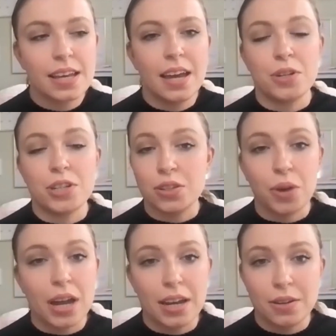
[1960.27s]
which is a
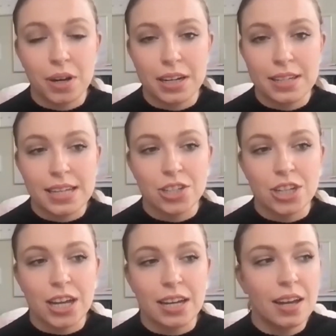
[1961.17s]
great
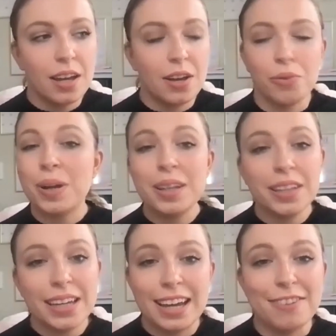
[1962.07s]
organization.
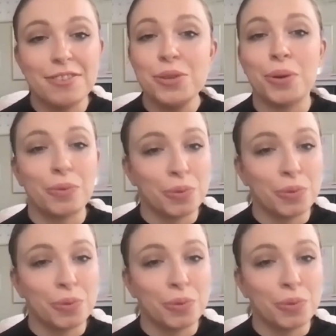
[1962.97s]
Really, if you